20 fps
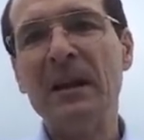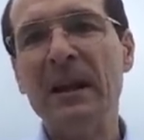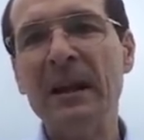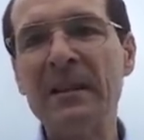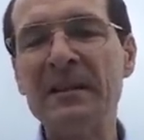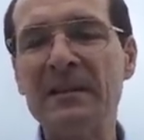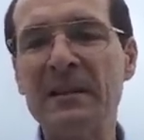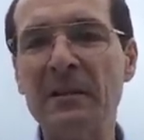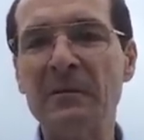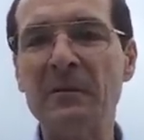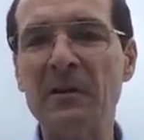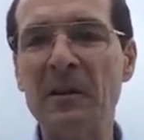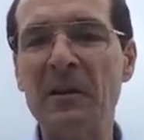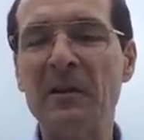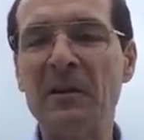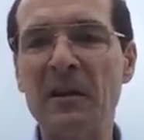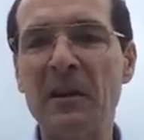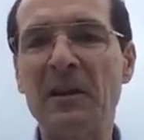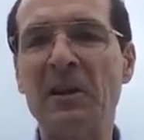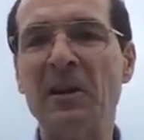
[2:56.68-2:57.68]
It's that uh,
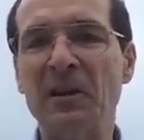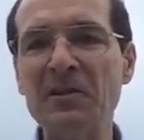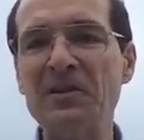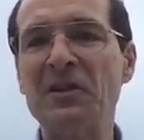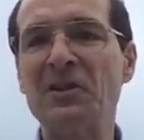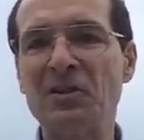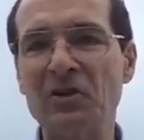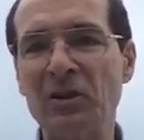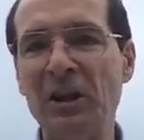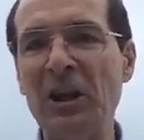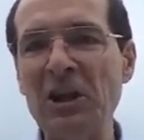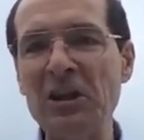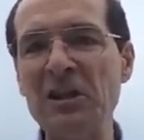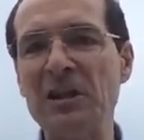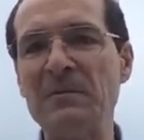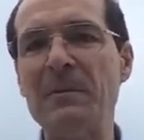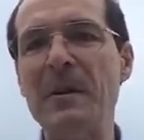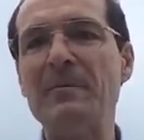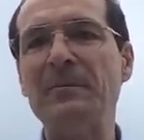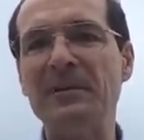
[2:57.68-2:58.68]
the
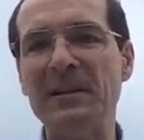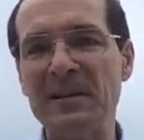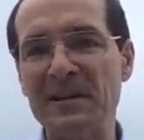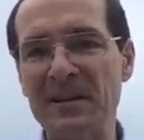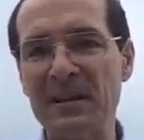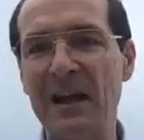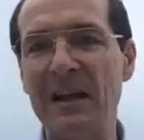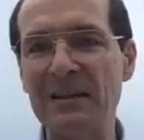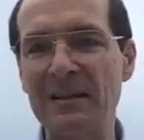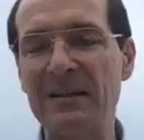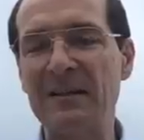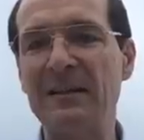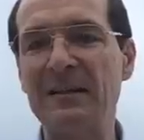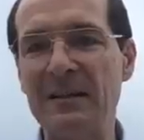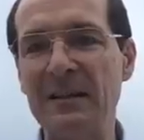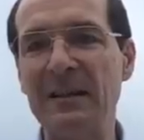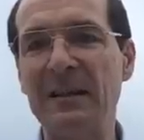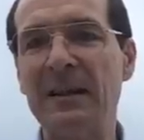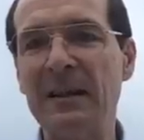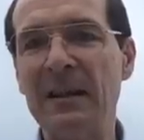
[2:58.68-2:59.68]
concentration of people inside the
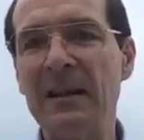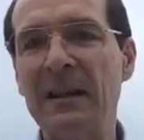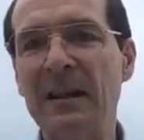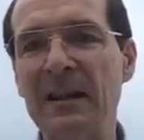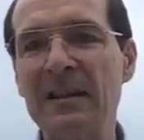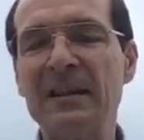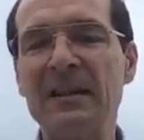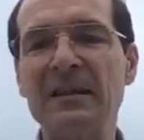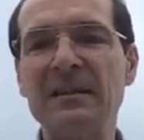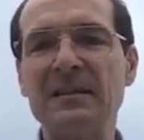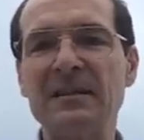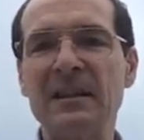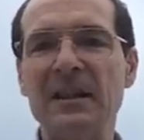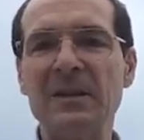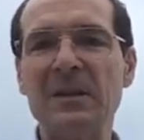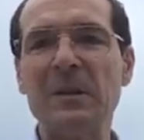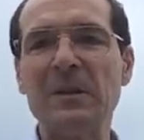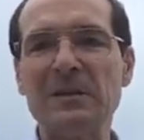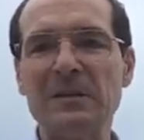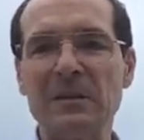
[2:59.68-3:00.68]
city is
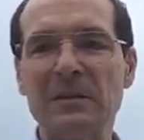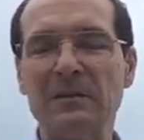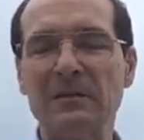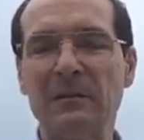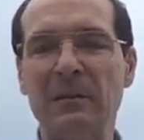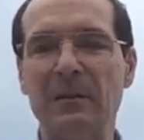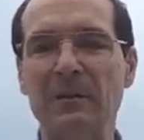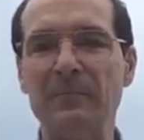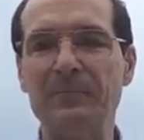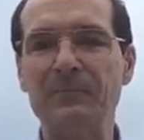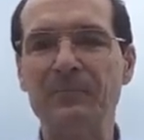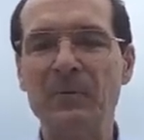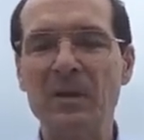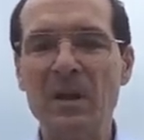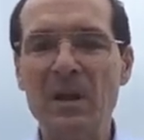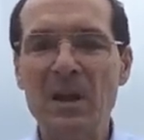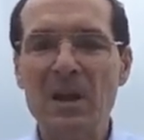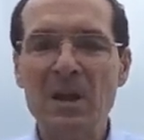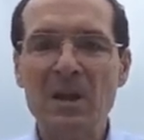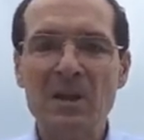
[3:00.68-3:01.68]
continuing to grow.
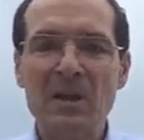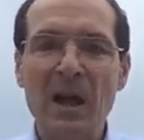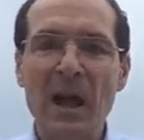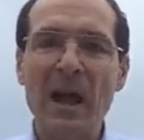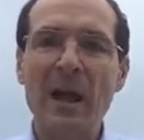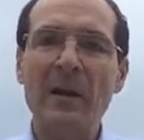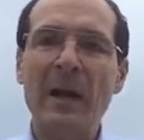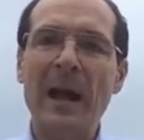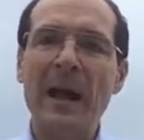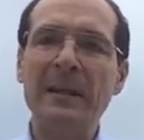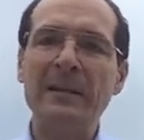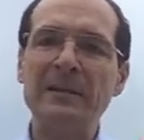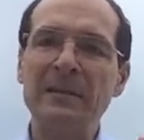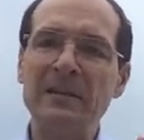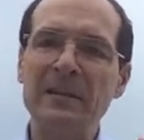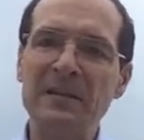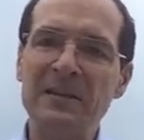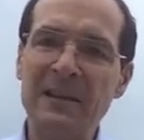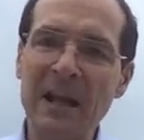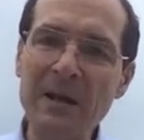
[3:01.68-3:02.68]
and
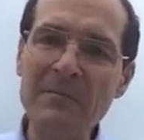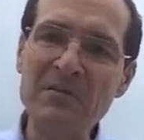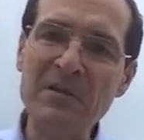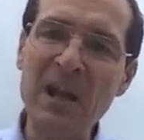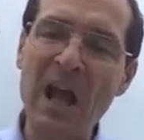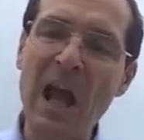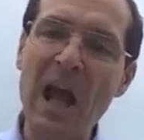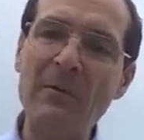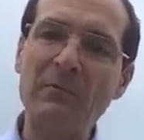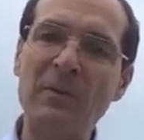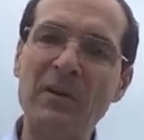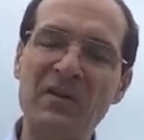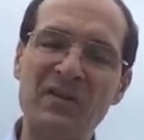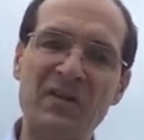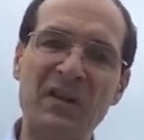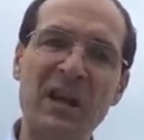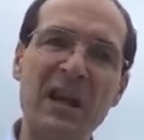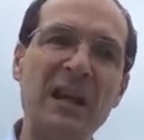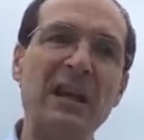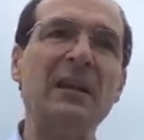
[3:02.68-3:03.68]
at the same time, we're
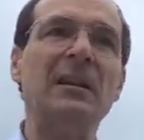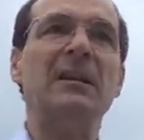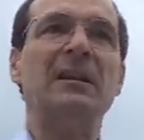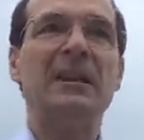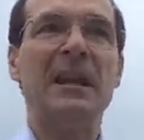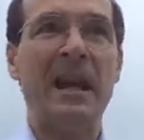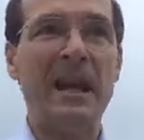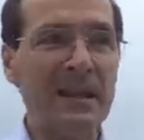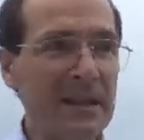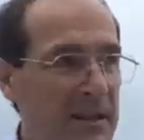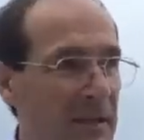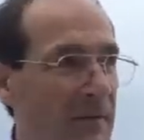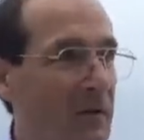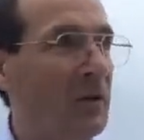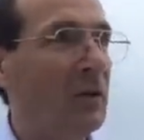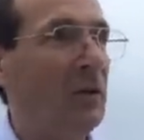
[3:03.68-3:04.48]
seeing, yes, of